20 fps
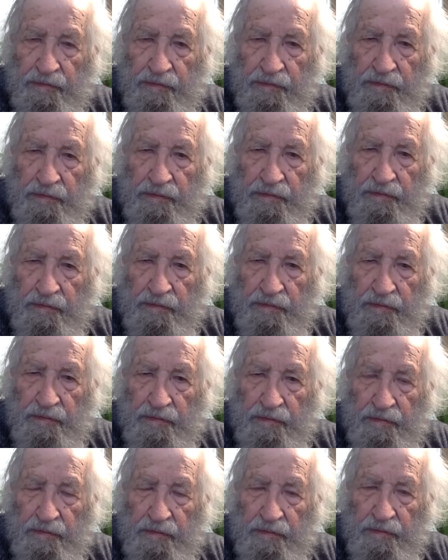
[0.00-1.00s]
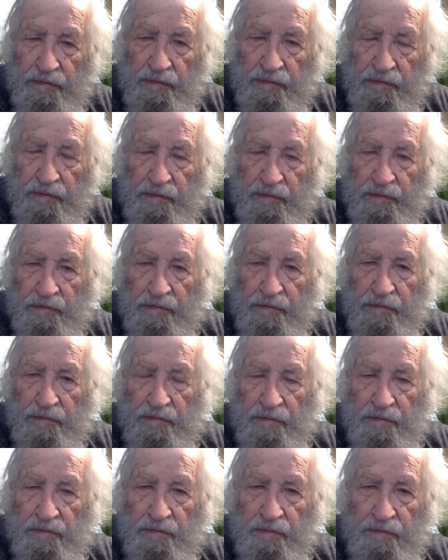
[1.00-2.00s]

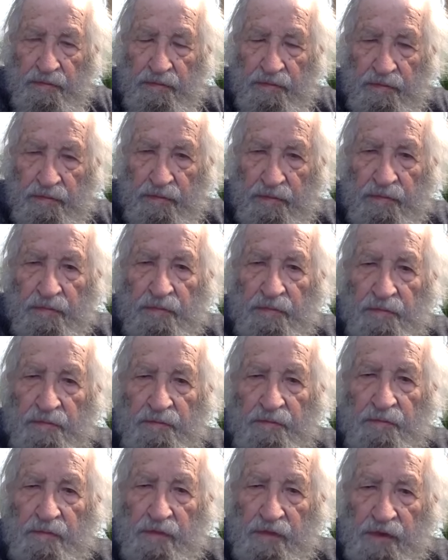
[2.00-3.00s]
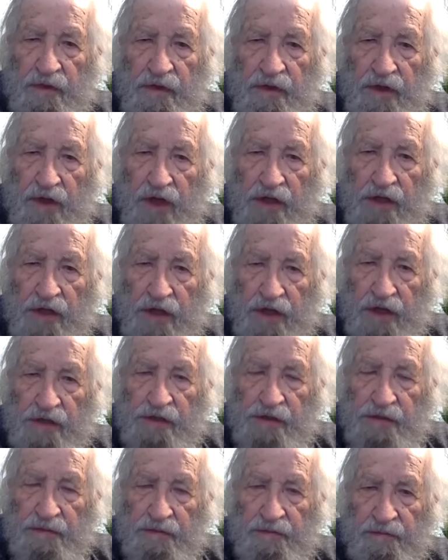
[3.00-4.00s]

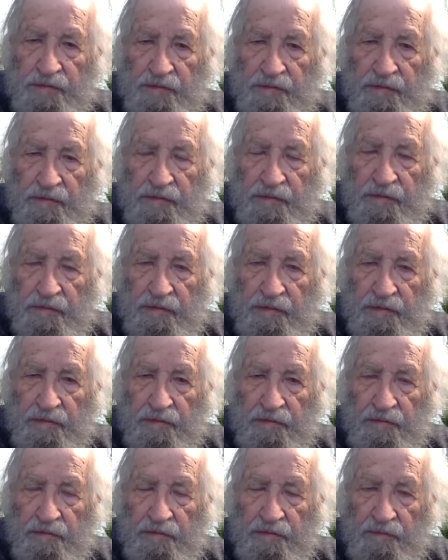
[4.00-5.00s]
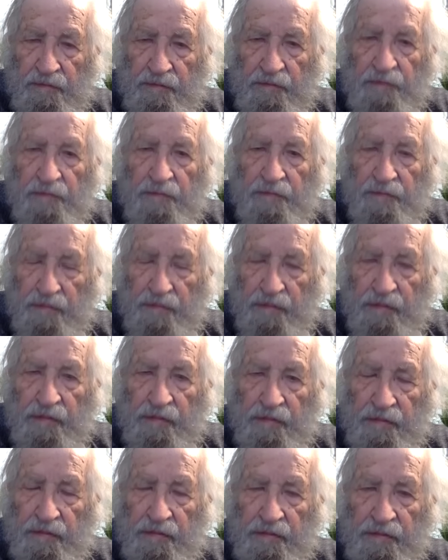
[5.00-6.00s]

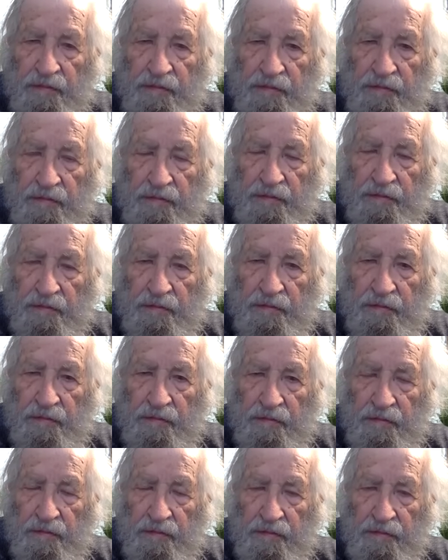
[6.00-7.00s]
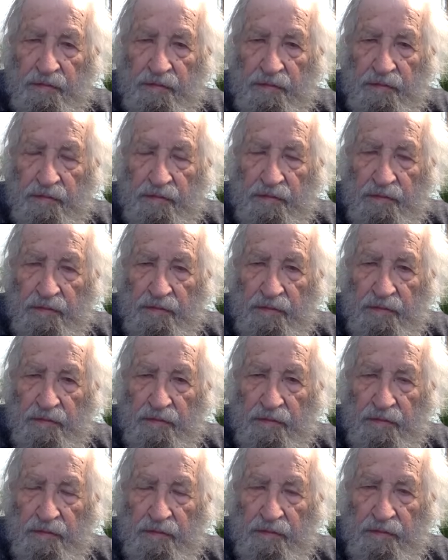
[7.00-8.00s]
The person shown says nothing.